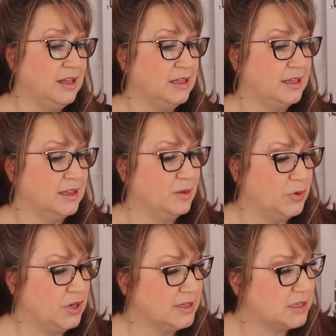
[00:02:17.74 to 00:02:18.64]
Well, the
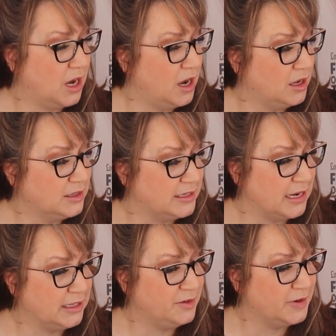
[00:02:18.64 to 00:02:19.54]
book is called The
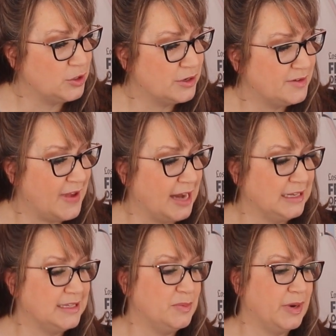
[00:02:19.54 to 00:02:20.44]
Daily Adventures of
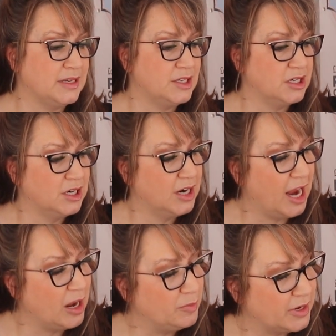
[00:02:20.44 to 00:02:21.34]
Annalise and
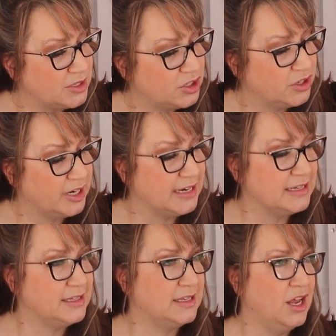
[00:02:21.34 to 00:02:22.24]
Buster, and Buster
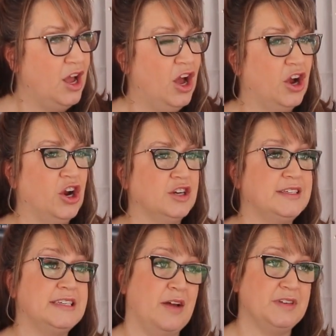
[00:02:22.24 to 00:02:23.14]
is her
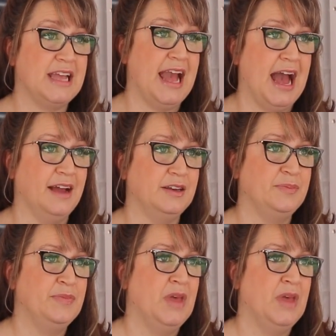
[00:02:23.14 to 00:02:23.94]
stuffed cat.